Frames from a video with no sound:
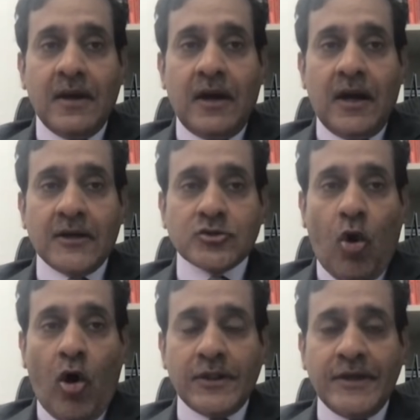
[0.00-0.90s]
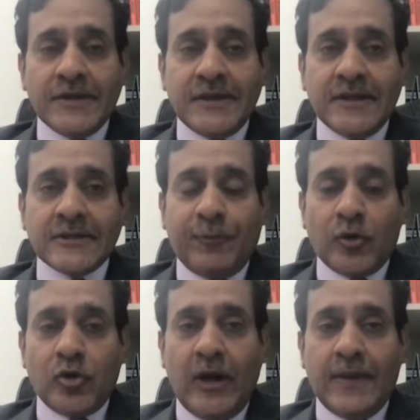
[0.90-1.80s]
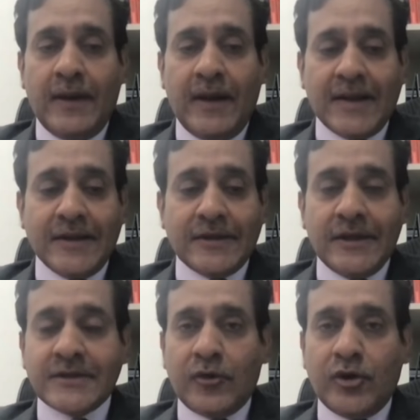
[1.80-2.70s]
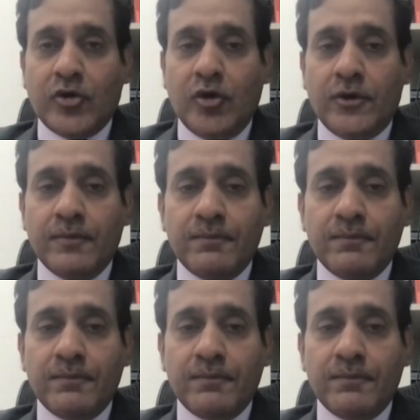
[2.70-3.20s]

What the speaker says: So all these things put together, right, I think something good.